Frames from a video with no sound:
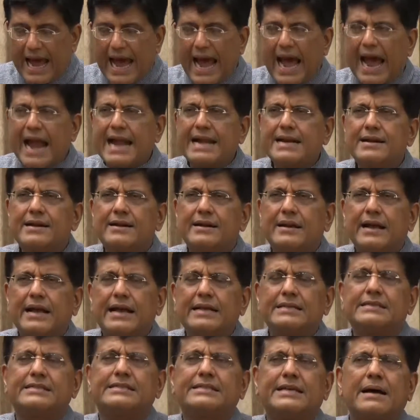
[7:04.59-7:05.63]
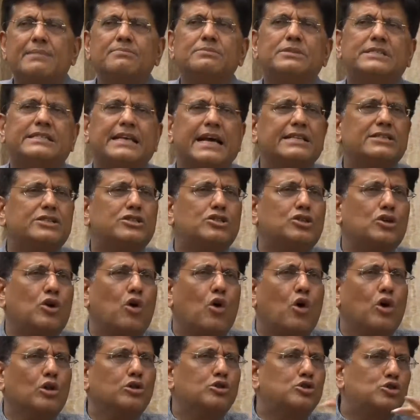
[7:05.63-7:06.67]
And in some sense
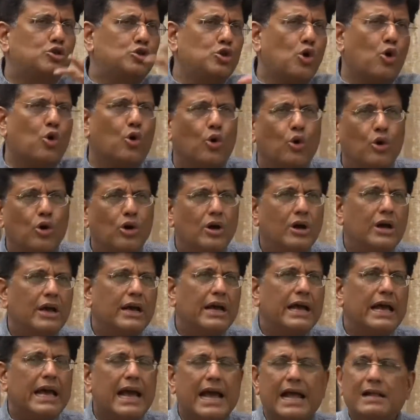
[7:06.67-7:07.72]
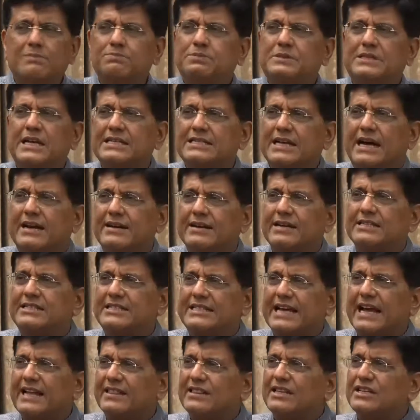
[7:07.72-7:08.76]
also helps us
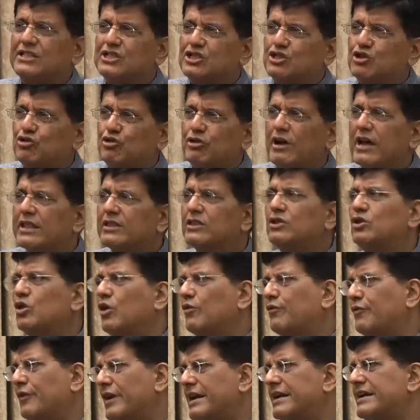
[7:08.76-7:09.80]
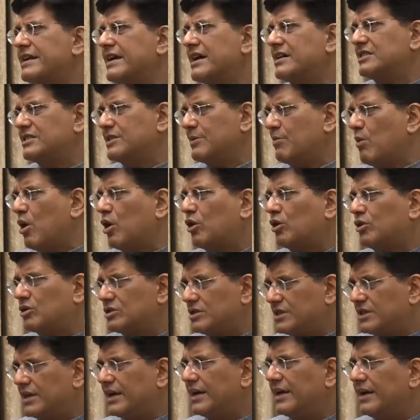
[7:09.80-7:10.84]
understand the strength of India's
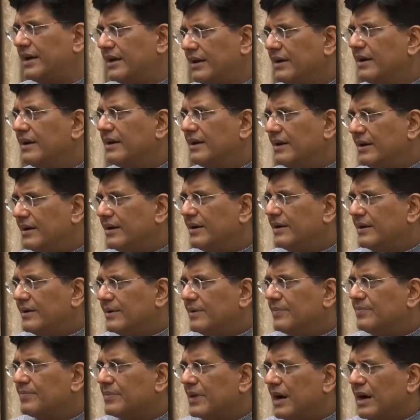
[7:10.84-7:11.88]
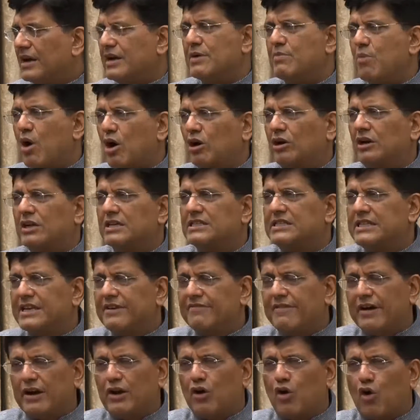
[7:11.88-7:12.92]
democracy. A democracy
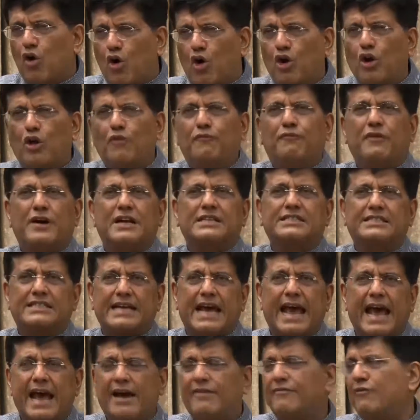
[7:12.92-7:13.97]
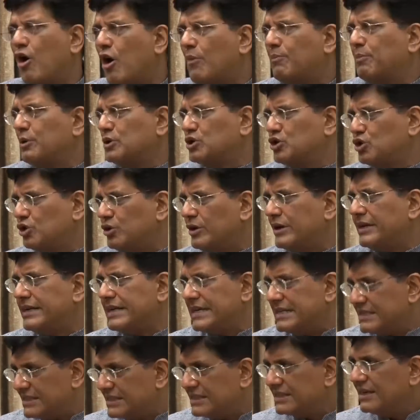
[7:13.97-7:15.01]
where all of us have
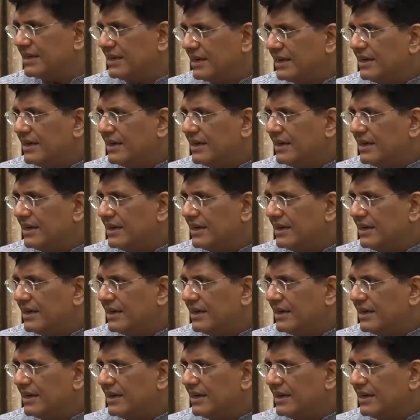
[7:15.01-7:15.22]
opportunities.